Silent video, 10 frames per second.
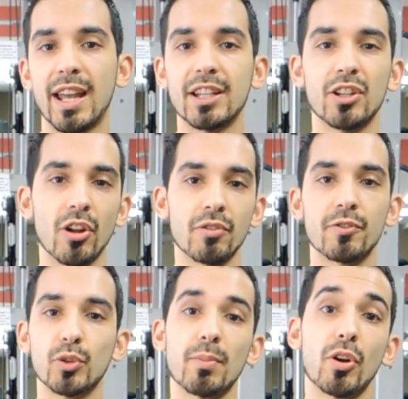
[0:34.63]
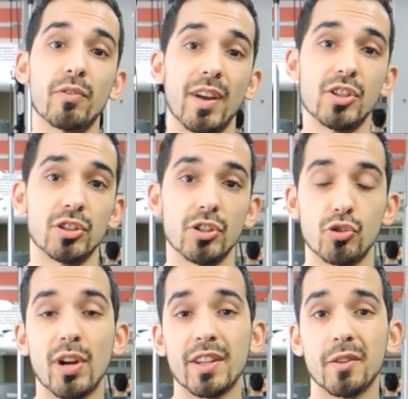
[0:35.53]
and you don't feel the motivation to
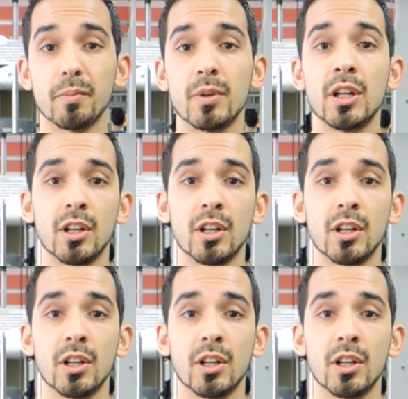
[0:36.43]
train them